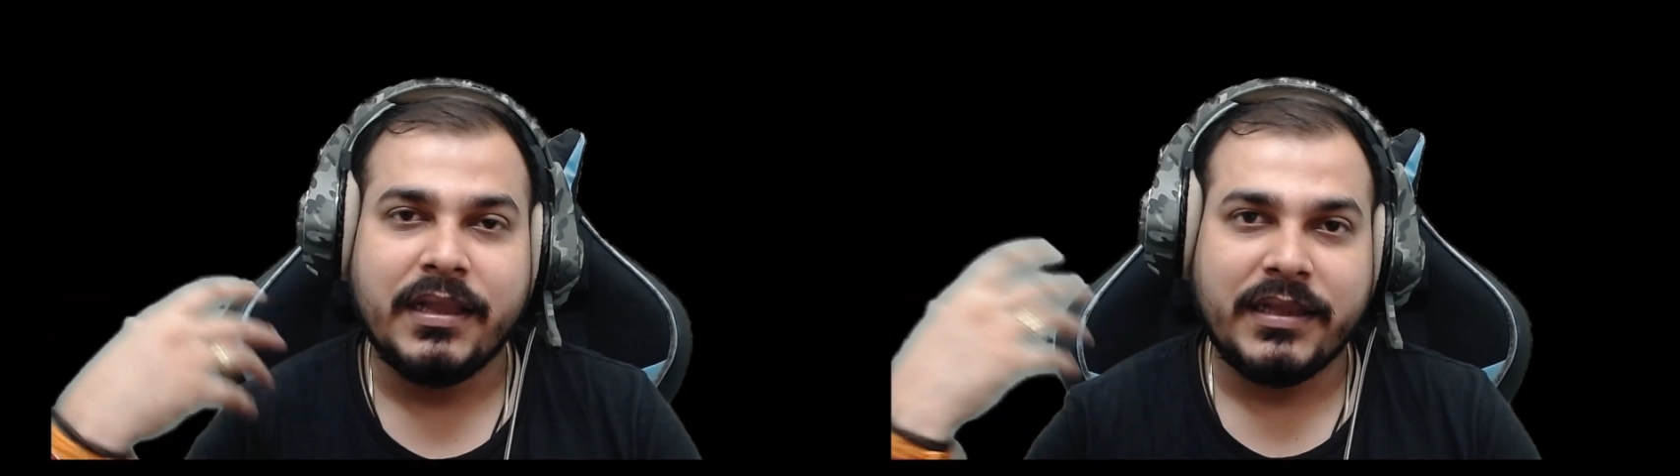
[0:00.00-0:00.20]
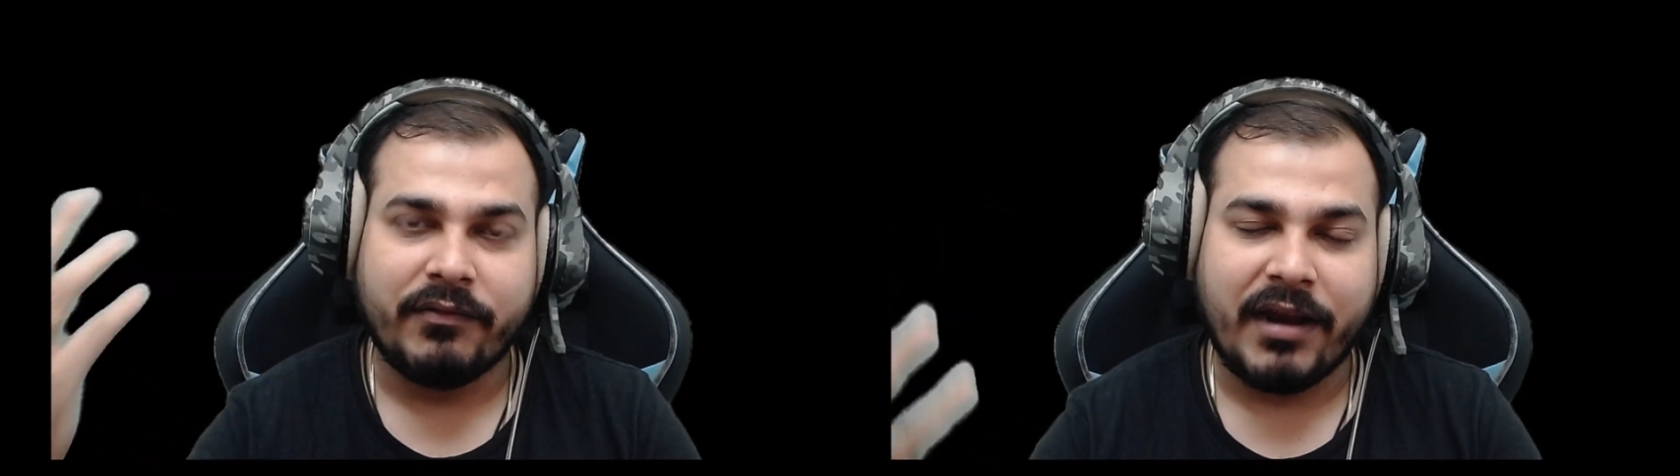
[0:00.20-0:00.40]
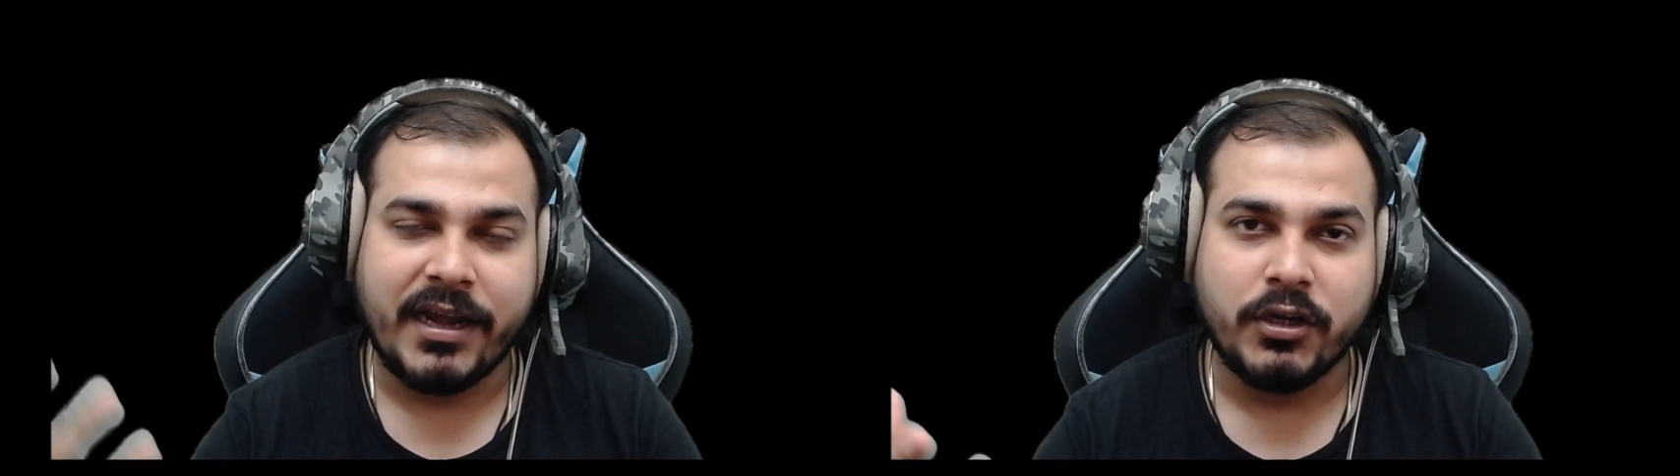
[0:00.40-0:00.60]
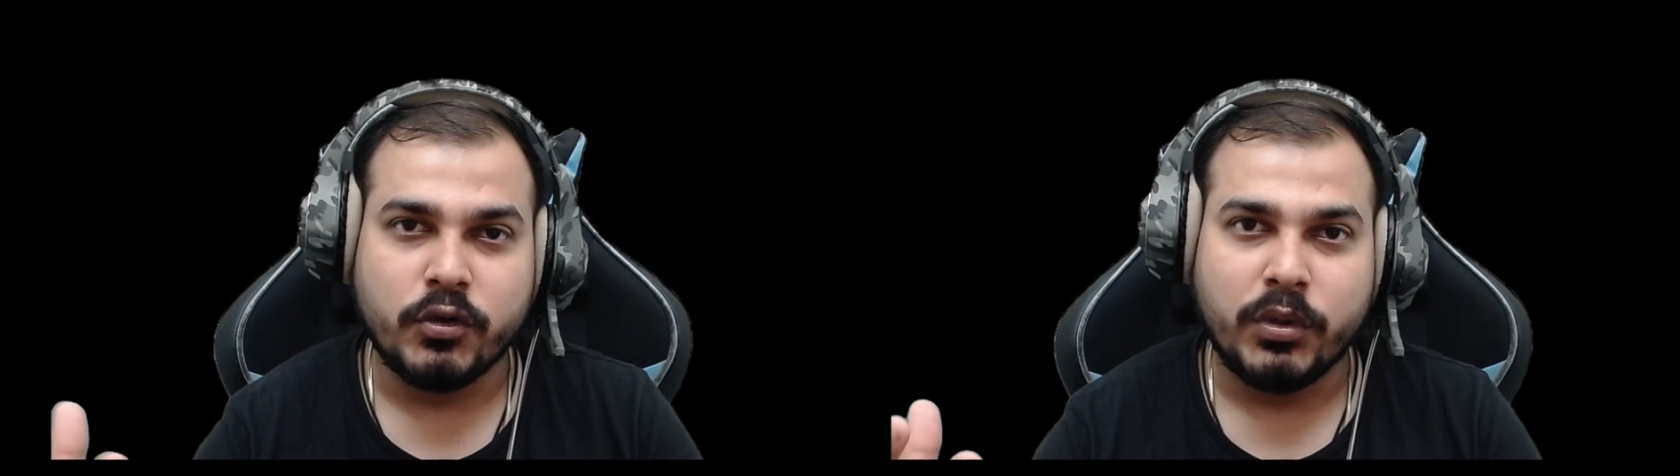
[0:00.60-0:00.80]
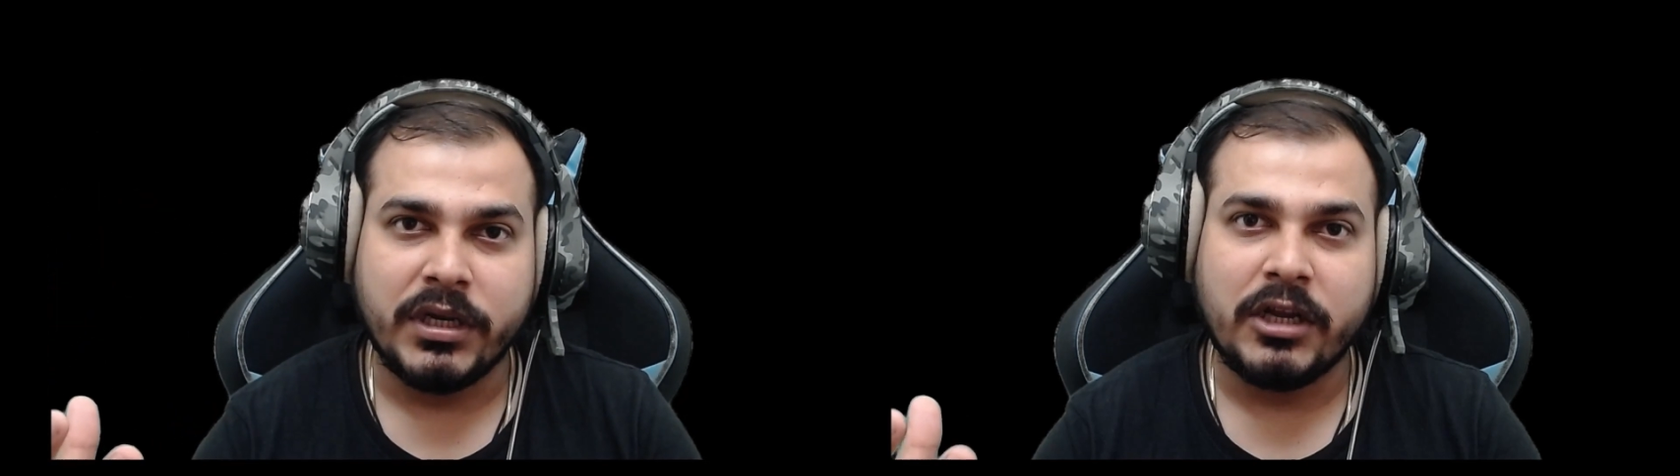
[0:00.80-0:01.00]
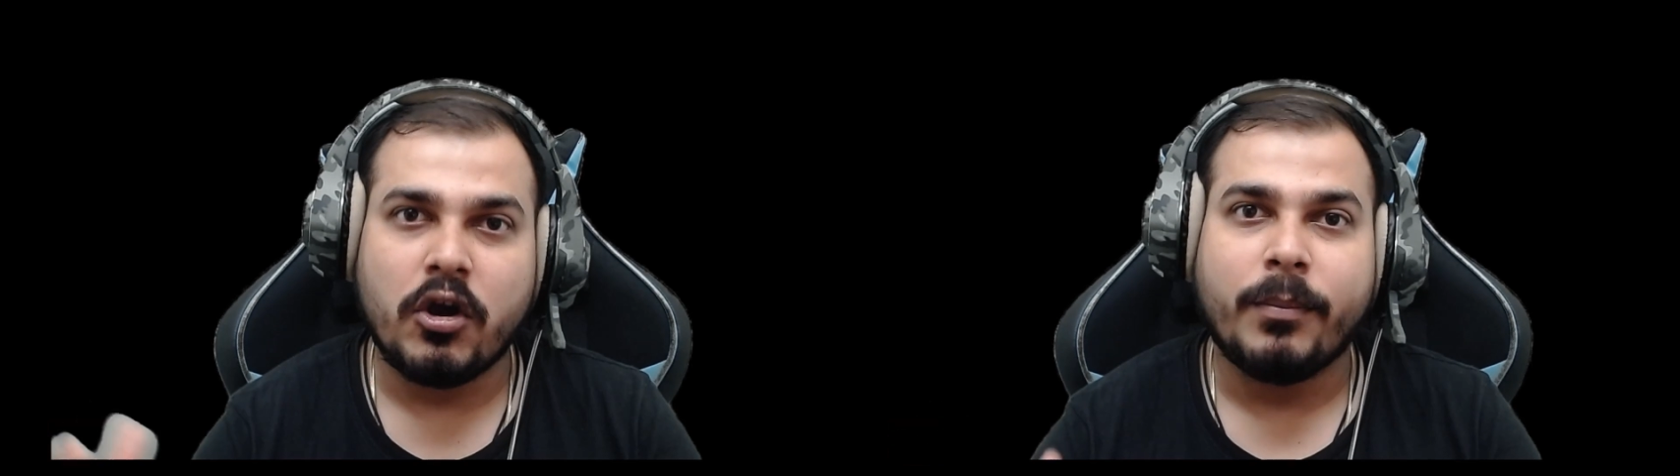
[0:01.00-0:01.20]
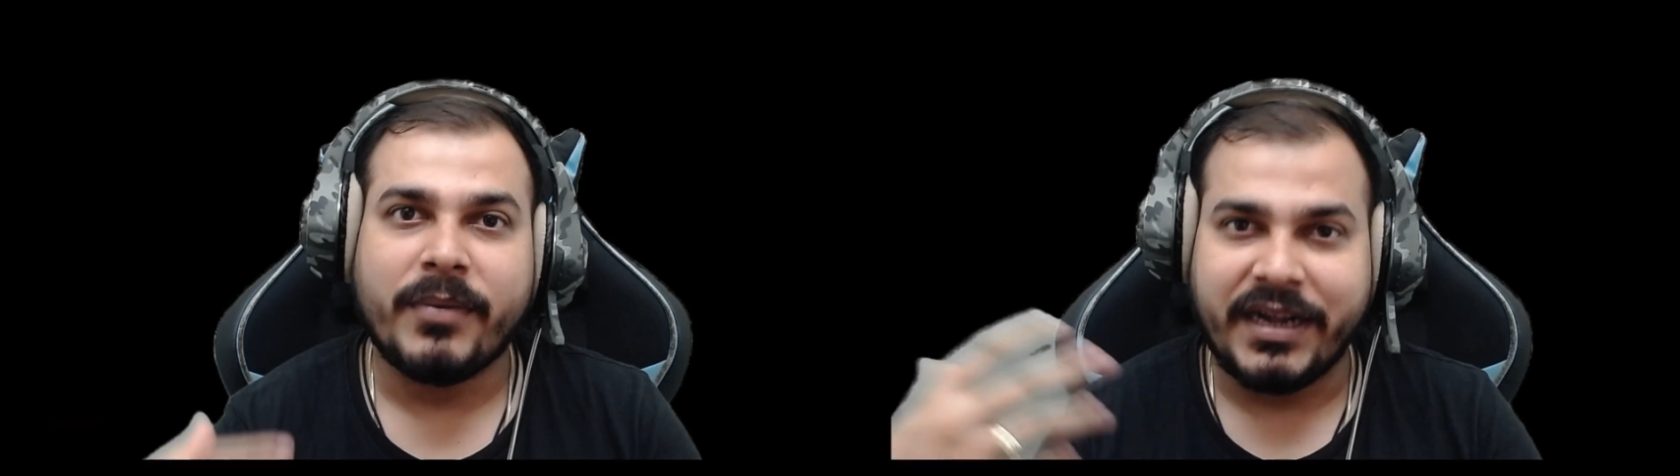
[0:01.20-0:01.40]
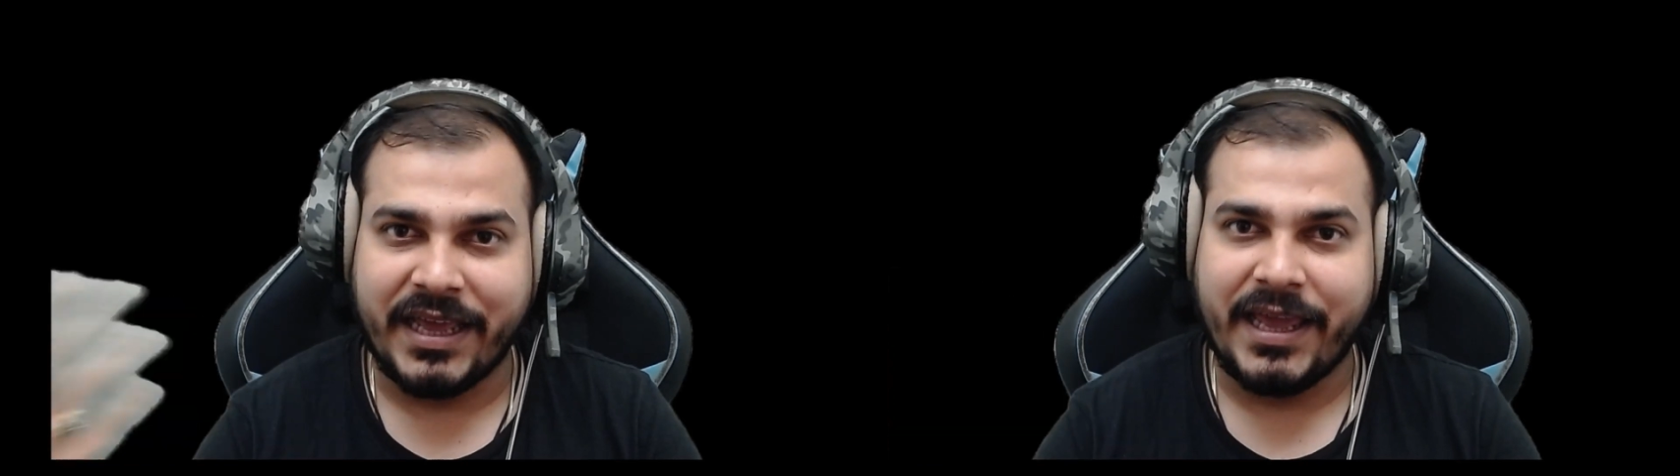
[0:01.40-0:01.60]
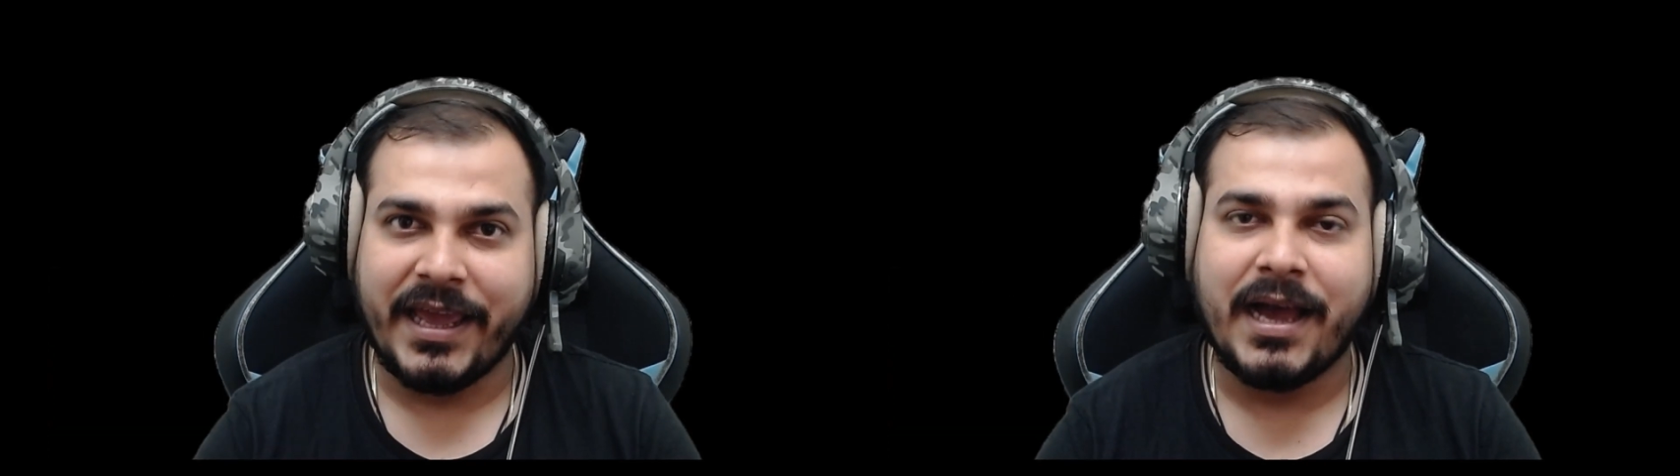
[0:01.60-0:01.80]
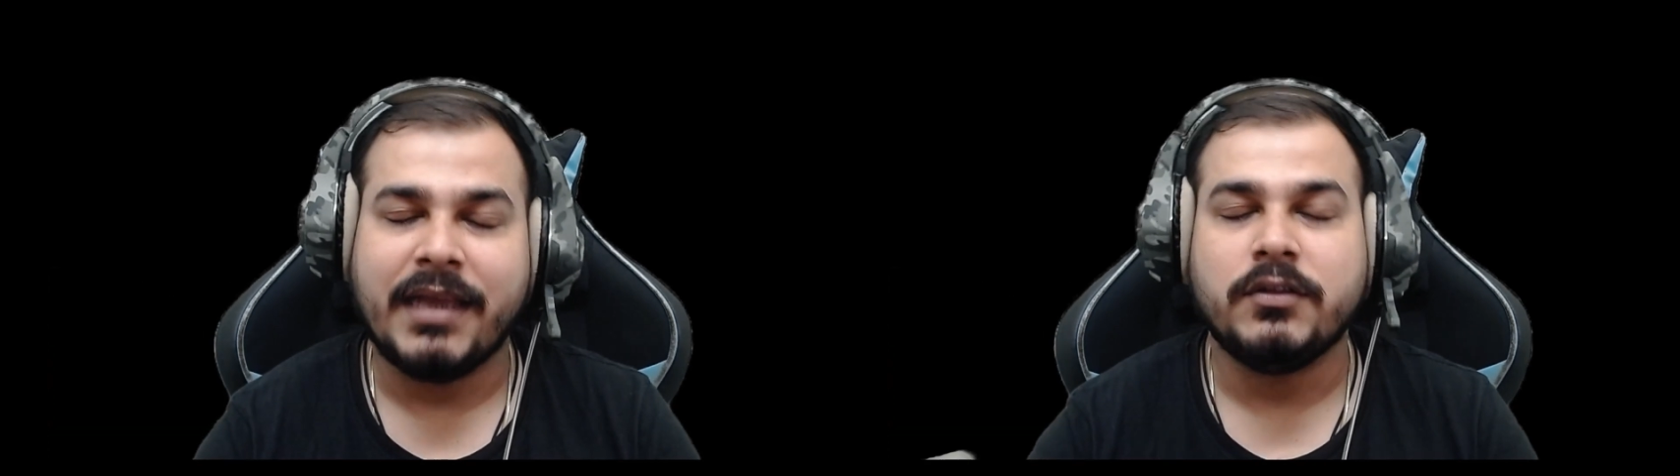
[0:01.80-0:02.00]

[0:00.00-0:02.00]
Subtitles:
they're trying to incorporate AI